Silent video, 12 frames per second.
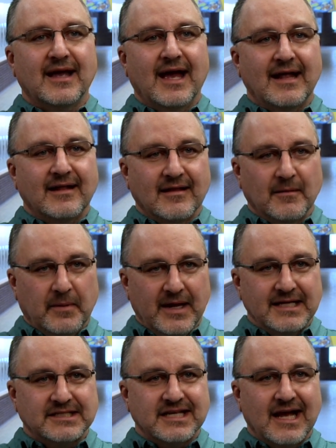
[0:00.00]
at the
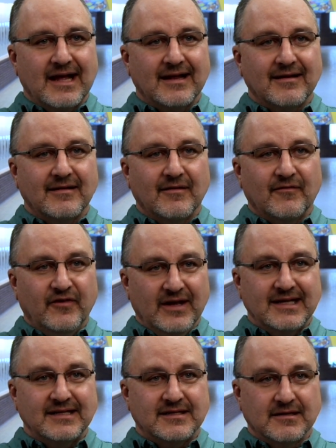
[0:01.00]
pace that fit
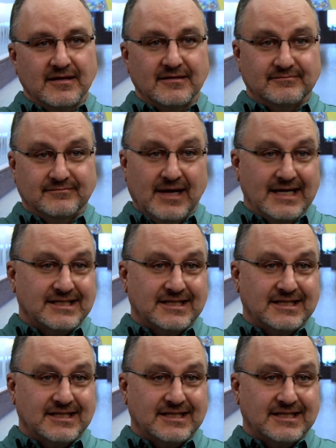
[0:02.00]
into my